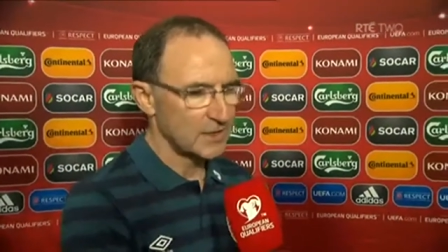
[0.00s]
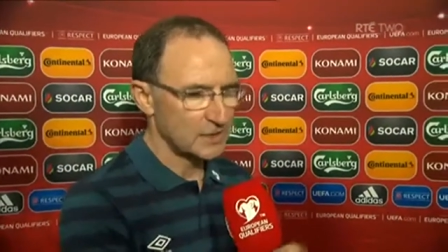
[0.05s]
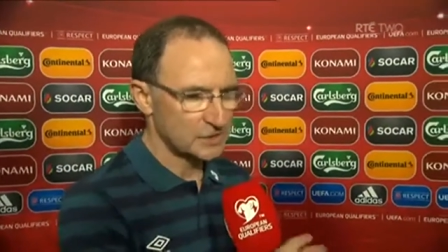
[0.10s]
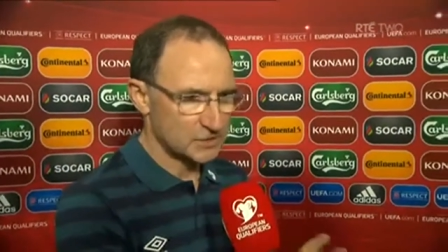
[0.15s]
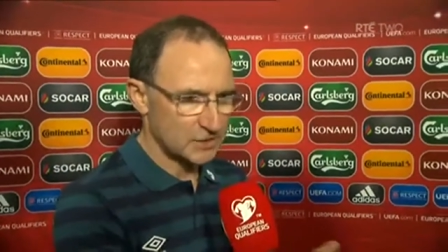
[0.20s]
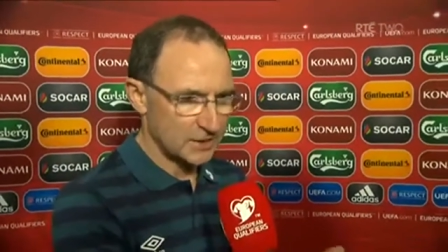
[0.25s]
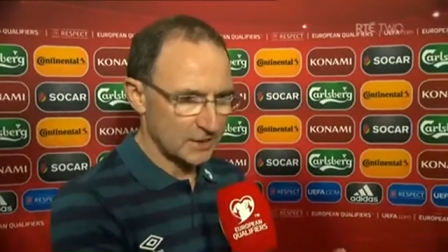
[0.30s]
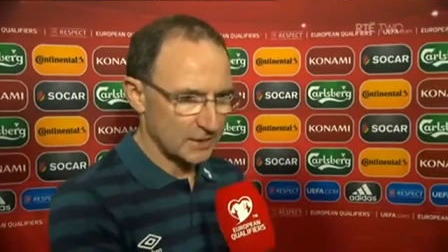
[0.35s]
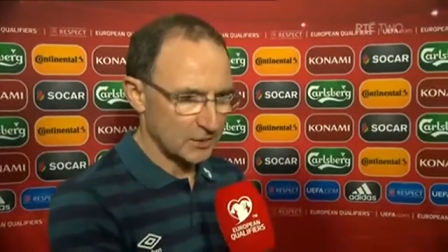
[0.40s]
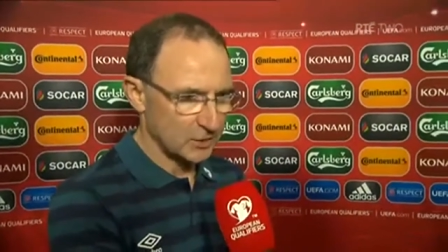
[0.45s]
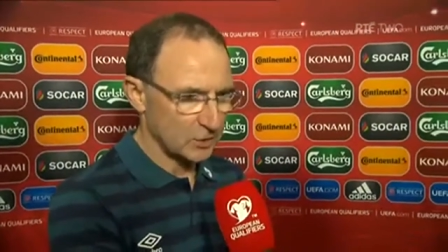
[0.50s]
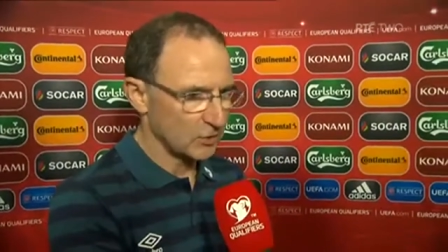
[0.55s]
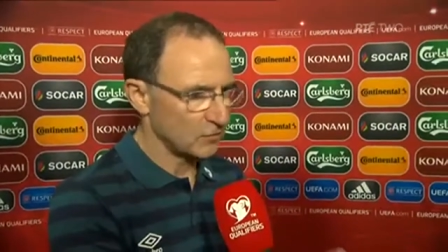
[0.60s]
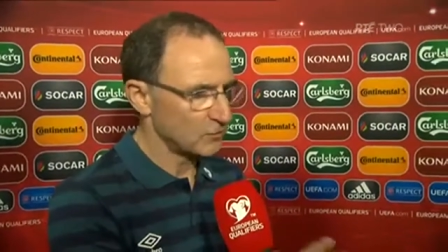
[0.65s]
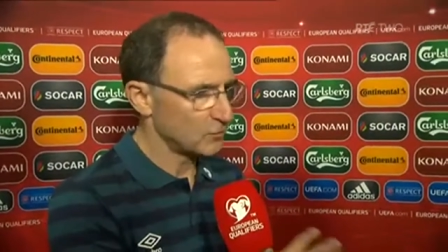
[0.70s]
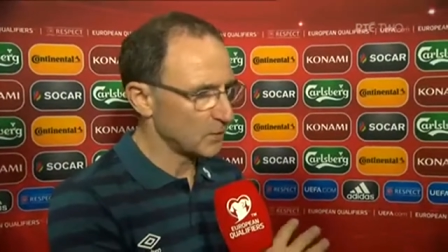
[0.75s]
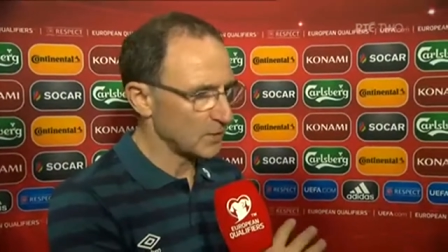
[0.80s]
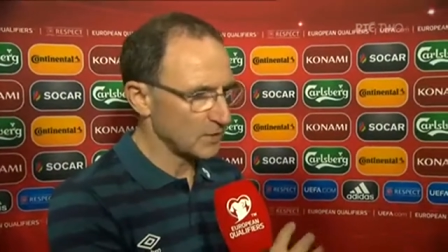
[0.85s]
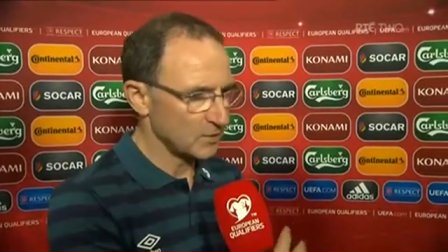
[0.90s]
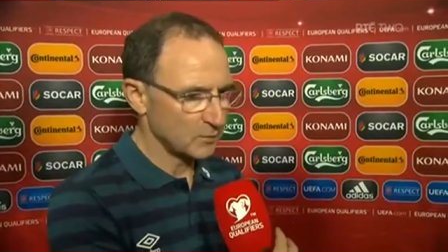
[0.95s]
It's getting
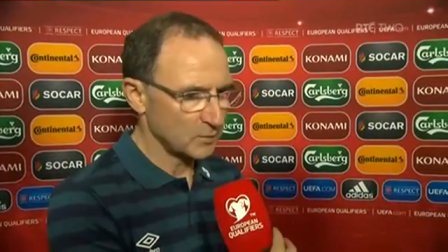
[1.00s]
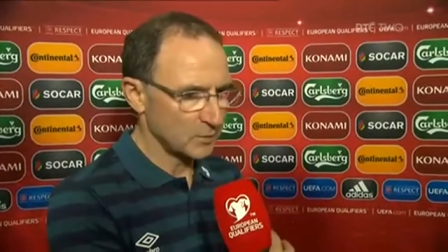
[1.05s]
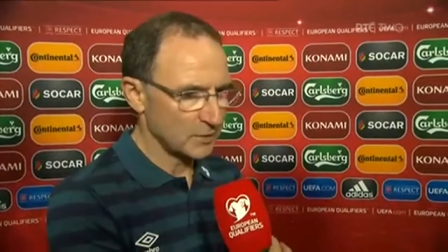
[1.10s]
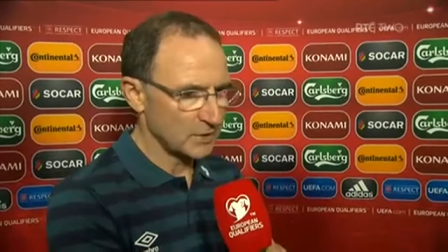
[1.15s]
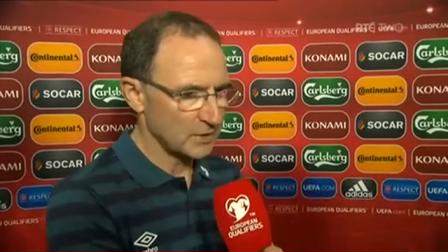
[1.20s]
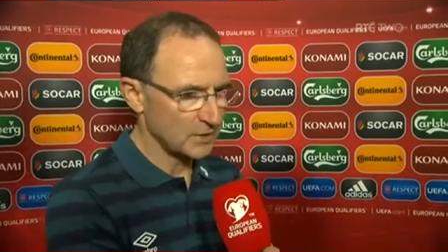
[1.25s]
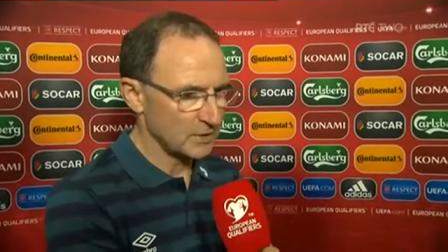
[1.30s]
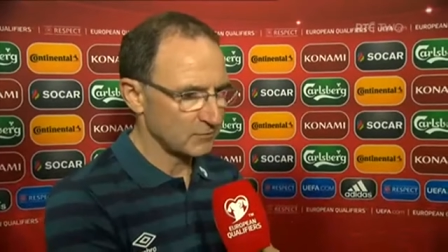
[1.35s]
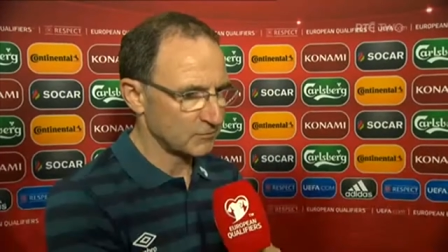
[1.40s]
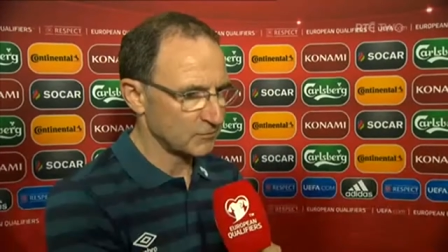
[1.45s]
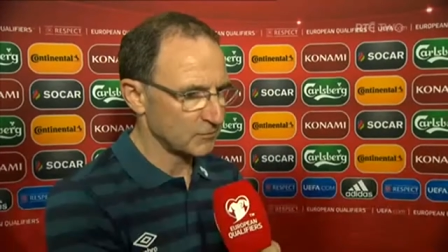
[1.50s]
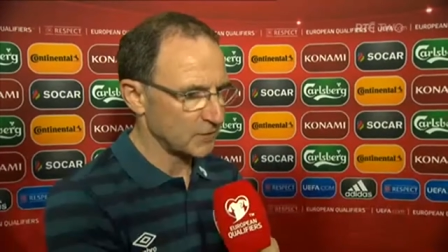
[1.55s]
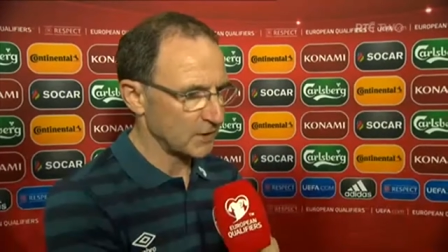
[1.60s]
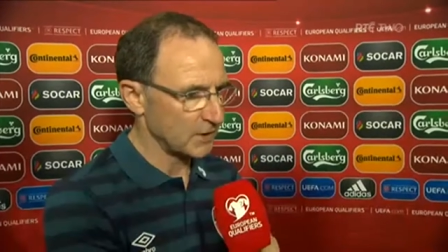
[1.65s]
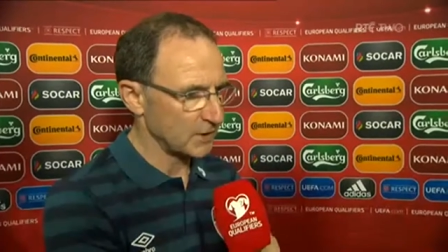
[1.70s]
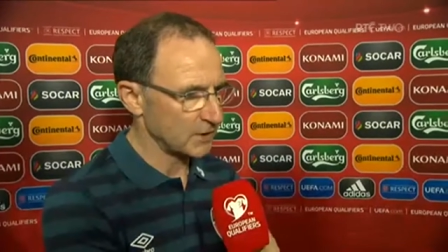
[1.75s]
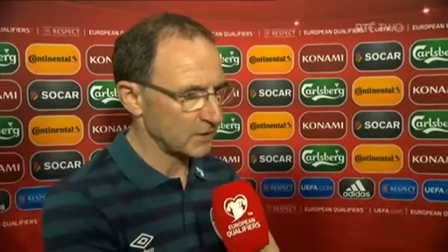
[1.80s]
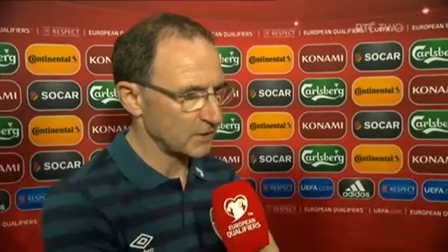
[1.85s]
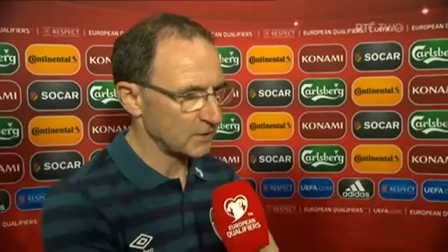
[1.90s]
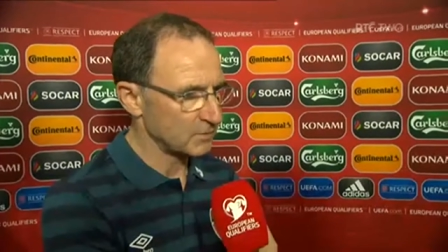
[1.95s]
off. We, we've.
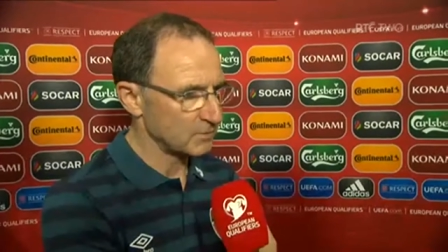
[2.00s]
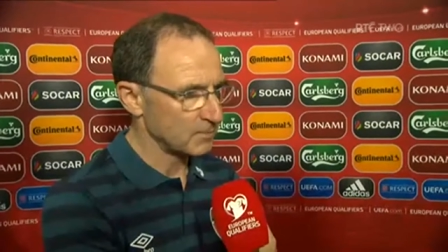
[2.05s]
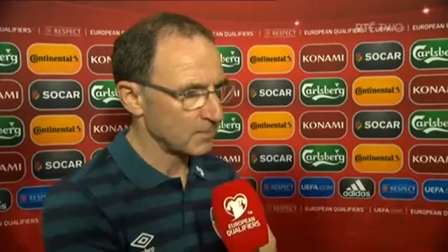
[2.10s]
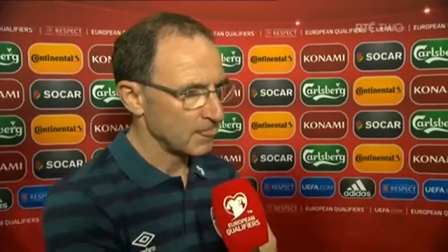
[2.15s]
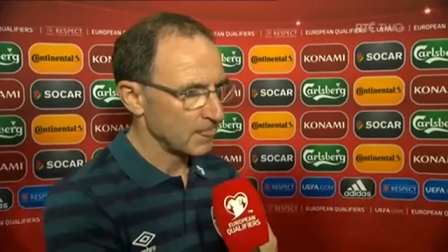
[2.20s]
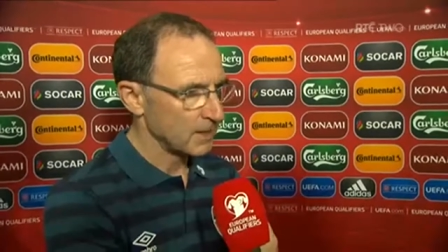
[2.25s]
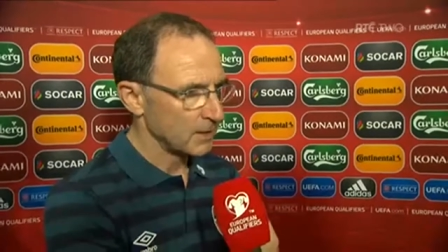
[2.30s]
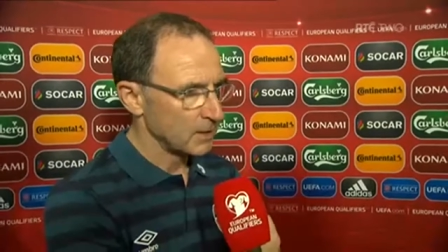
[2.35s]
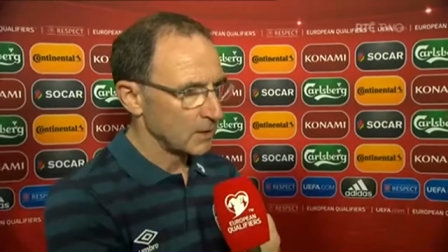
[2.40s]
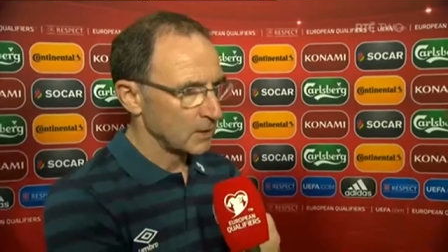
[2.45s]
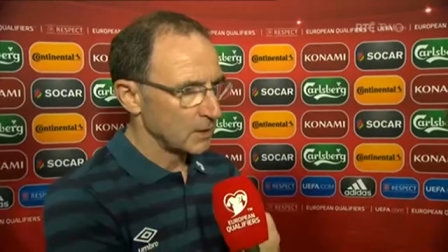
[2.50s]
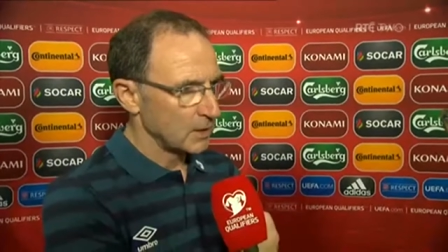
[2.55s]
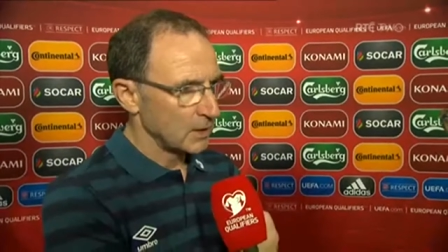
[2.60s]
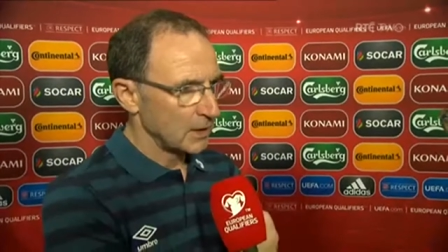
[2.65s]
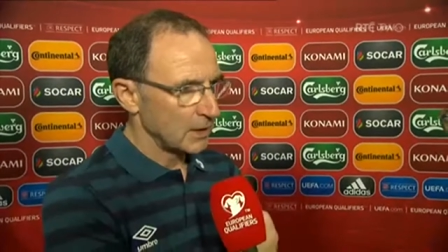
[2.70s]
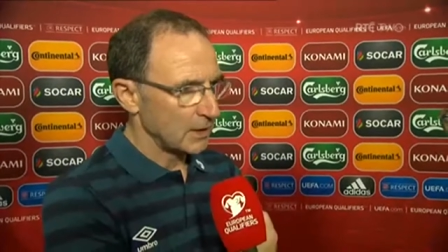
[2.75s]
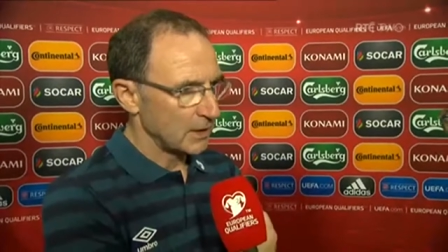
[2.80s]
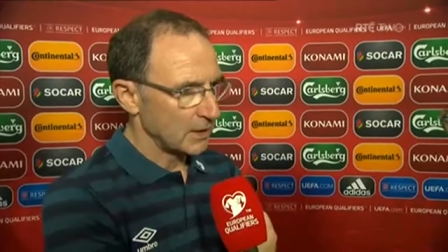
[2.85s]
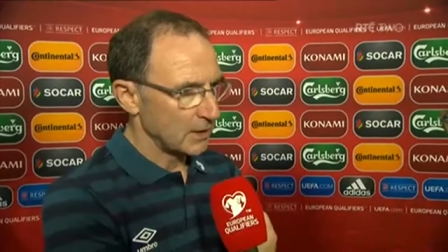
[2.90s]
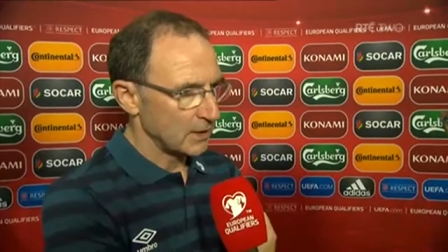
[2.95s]
Um,
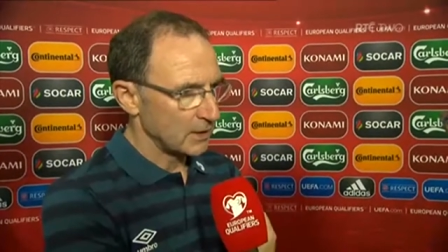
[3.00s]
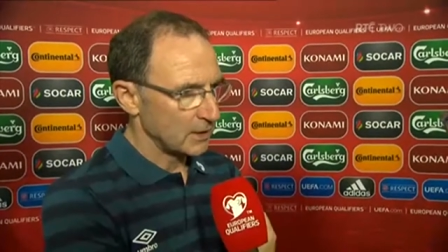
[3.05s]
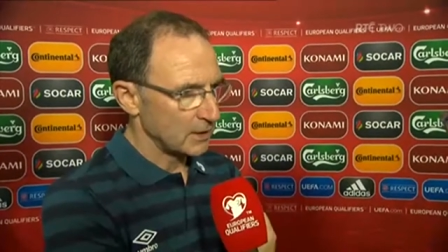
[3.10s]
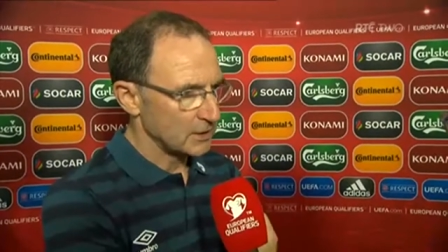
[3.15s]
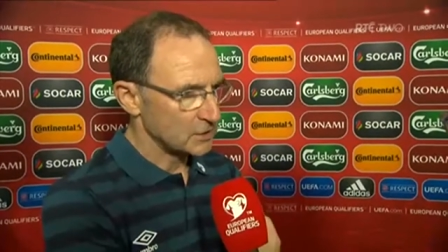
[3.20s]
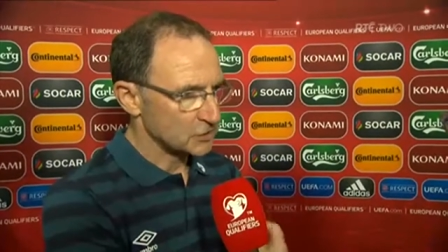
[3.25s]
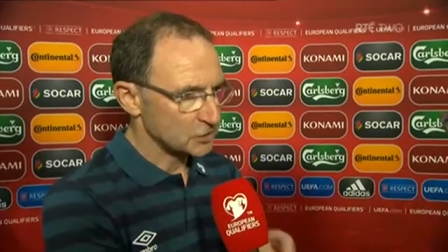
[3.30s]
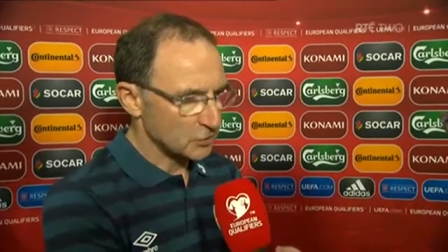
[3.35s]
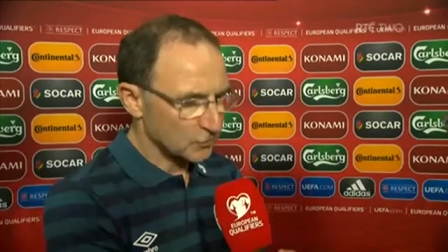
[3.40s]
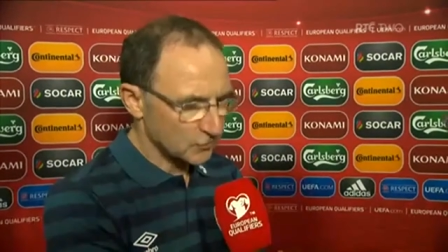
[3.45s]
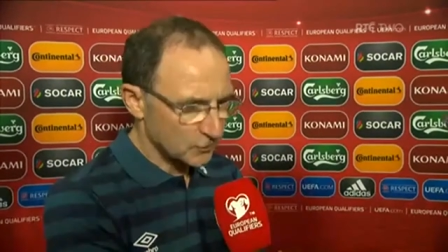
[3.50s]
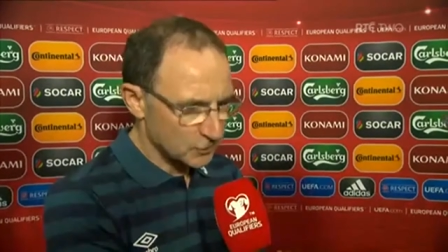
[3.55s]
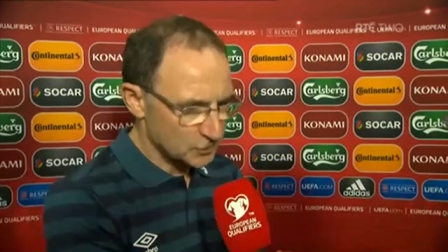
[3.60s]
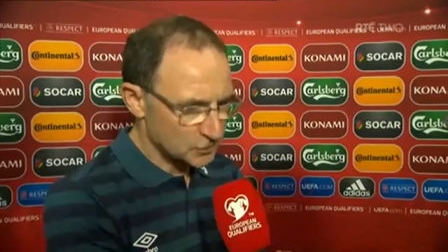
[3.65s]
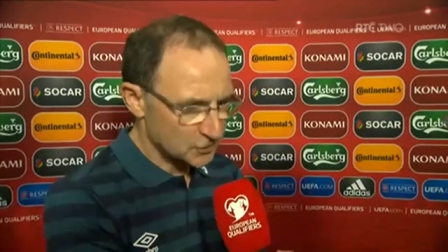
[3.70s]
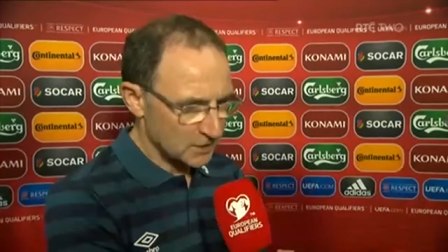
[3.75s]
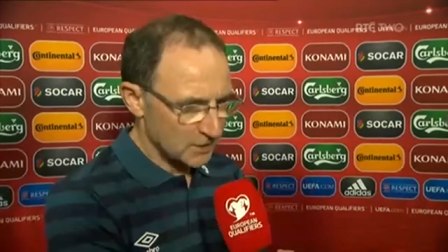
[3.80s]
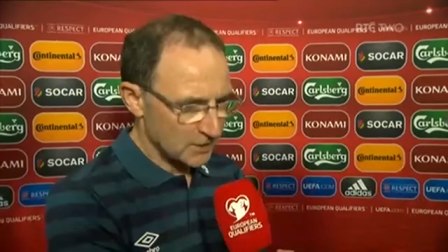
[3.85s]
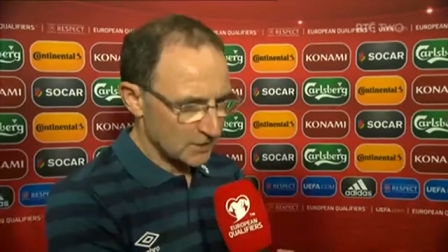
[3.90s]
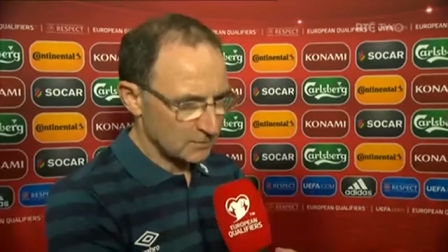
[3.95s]
uh, it's our
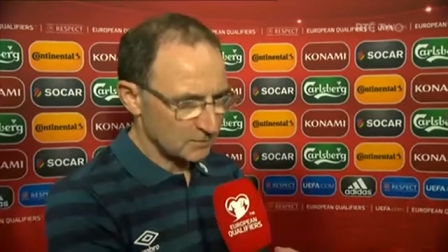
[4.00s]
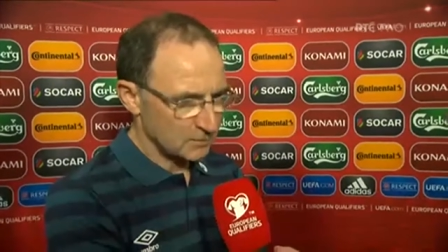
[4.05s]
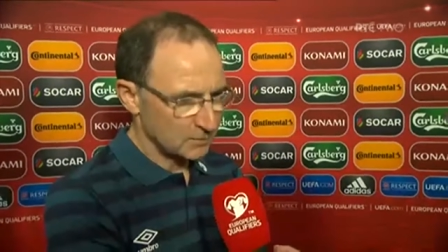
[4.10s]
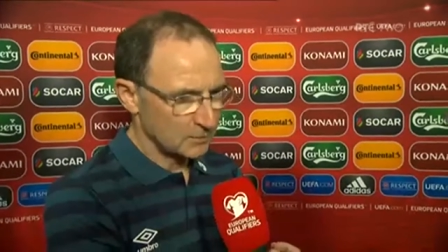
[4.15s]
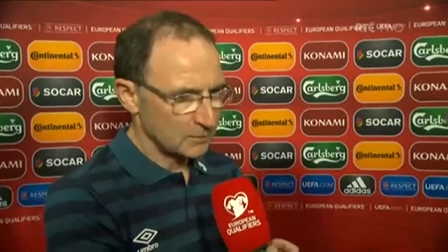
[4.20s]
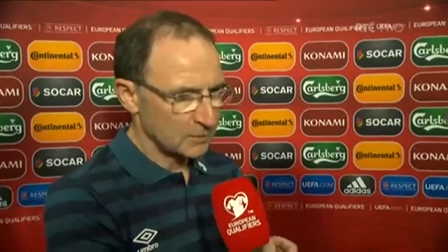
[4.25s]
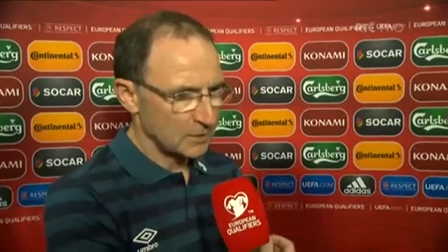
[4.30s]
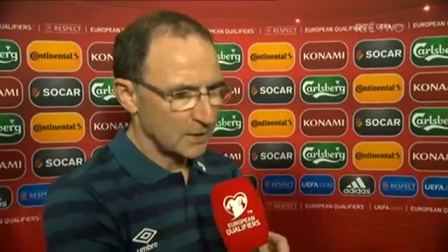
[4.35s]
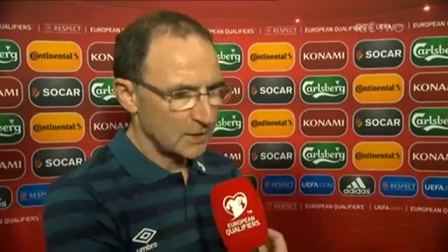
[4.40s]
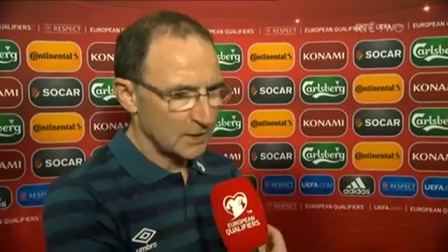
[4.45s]
first game.